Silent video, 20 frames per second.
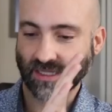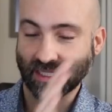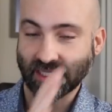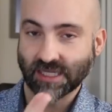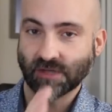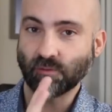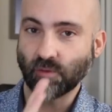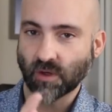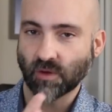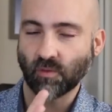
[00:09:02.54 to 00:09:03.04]

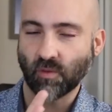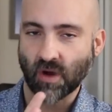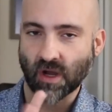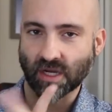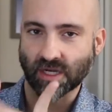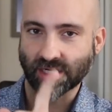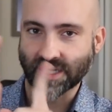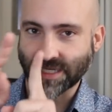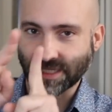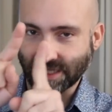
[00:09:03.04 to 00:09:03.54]
liquid
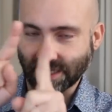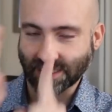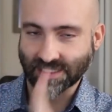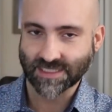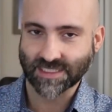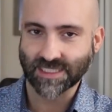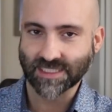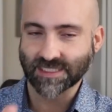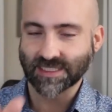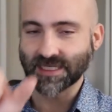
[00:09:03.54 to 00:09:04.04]
water can
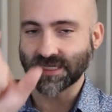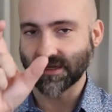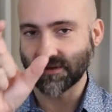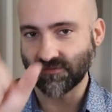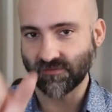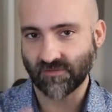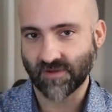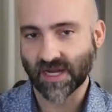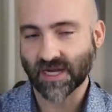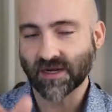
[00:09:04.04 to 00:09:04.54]
exist in a
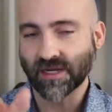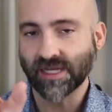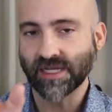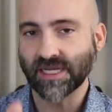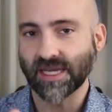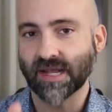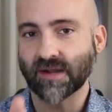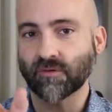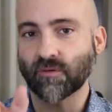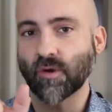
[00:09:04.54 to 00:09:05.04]
very
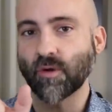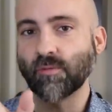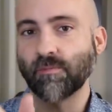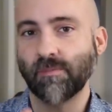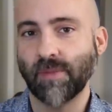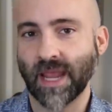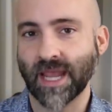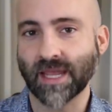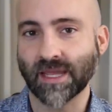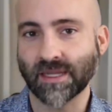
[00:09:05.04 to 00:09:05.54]
narrow
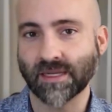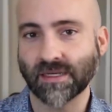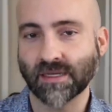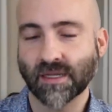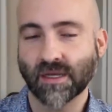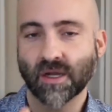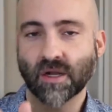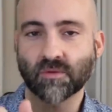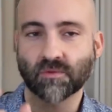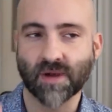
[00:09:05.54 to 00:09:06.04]
band
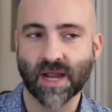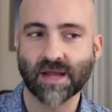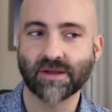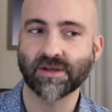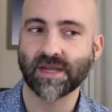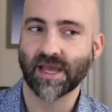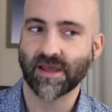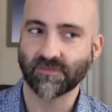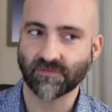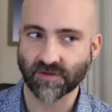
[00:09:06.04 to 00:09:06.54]

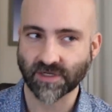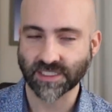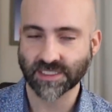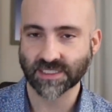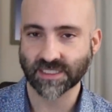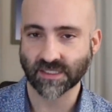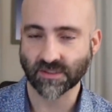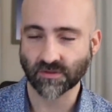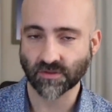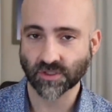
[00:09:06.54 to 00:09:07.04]
around every
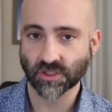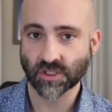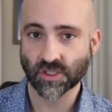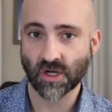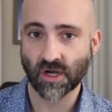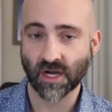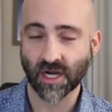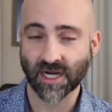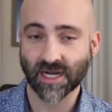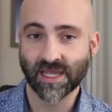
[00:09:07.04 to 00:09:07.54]
single
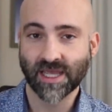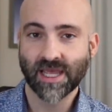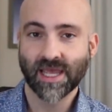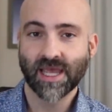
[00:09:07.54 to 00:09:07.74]
star.